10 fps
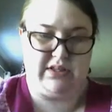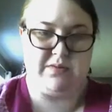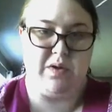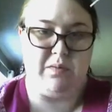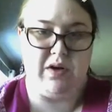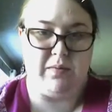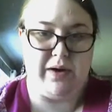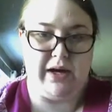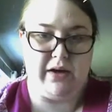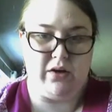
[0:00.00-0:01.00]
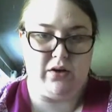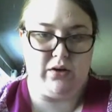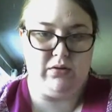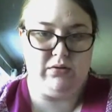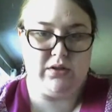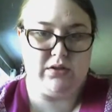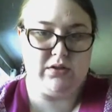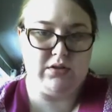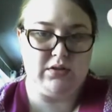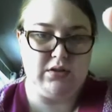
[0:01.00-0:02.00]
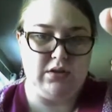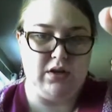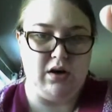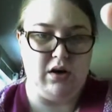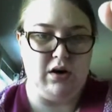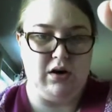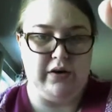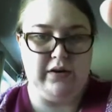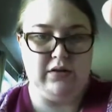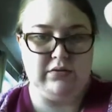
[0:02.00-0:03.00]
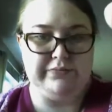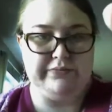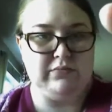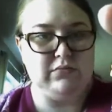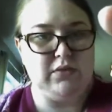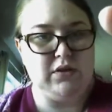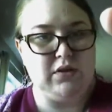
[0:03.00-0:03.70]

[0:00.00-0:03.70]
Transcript: we have a 6mm bicone on